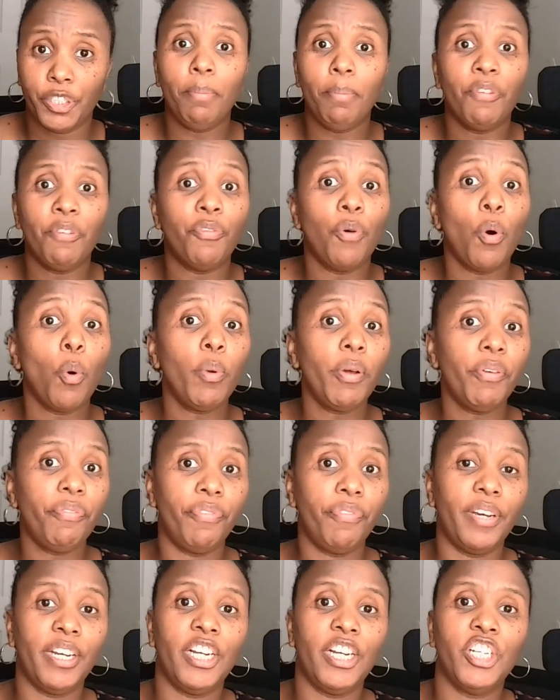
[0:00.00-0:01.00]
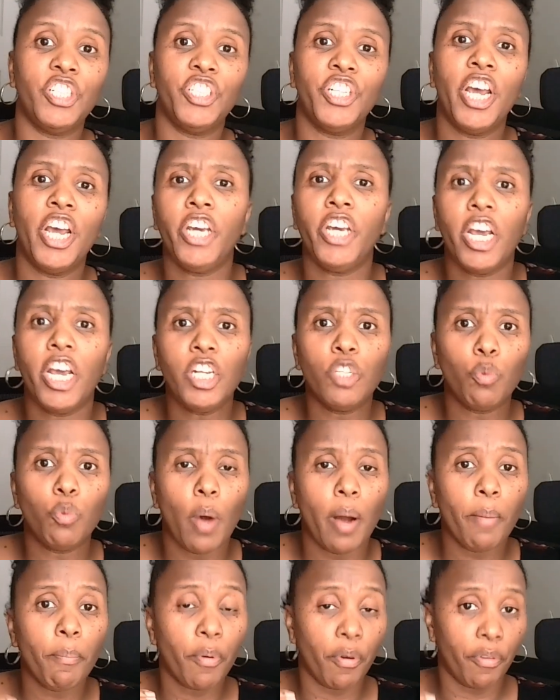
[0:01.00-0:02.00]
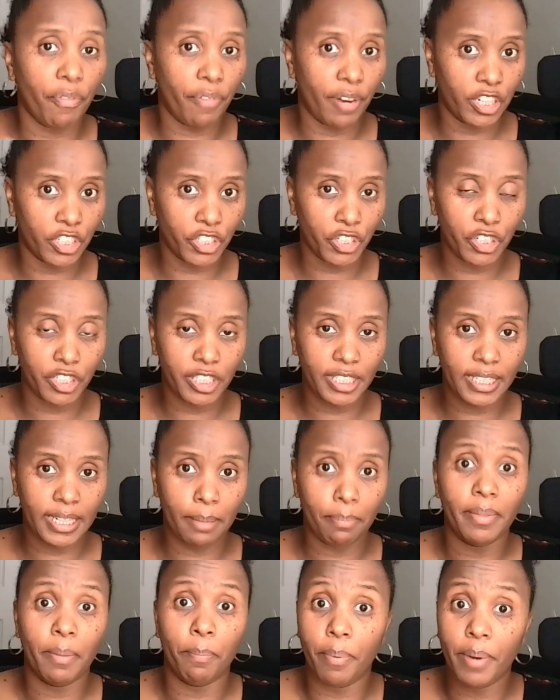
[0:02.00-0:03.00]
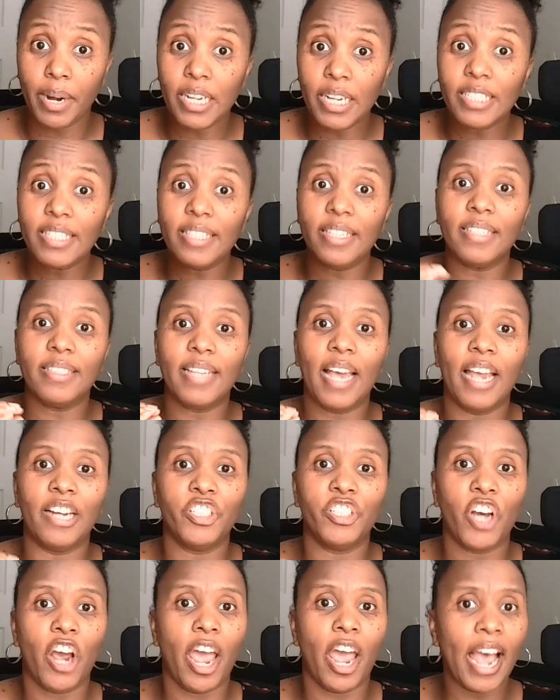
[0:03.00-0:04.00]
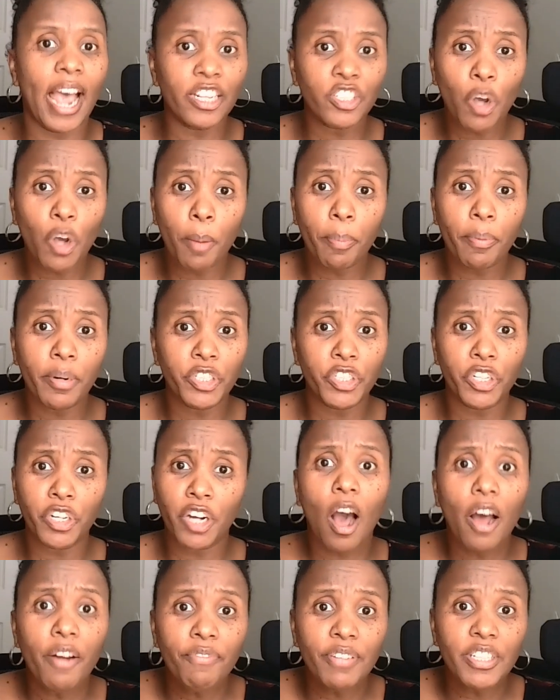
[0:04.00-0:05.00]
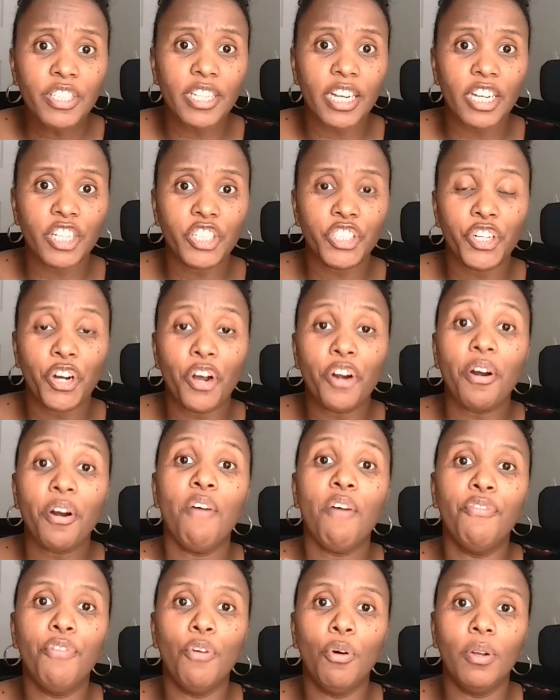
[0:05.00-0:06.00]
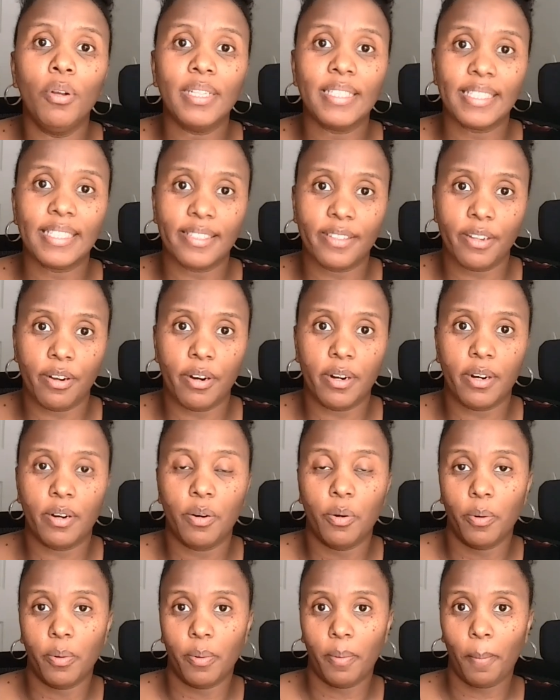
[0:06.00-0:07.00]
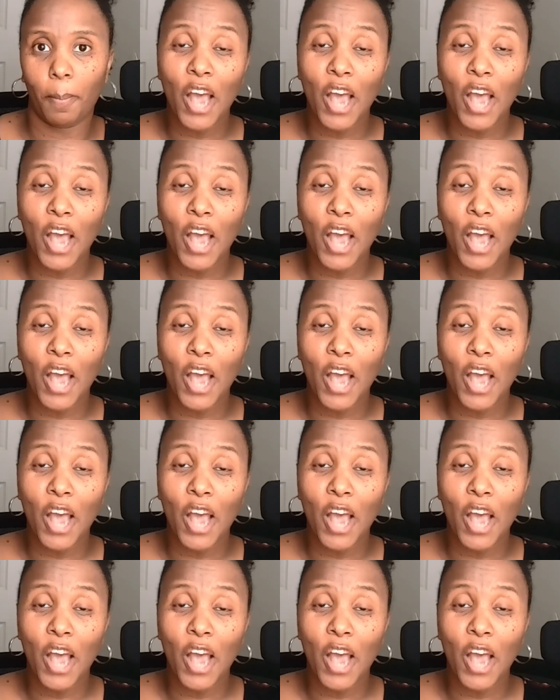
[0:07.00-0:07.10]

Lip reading: Before we finish, here is one professional tip that brings this entire S corporation conversation full circle.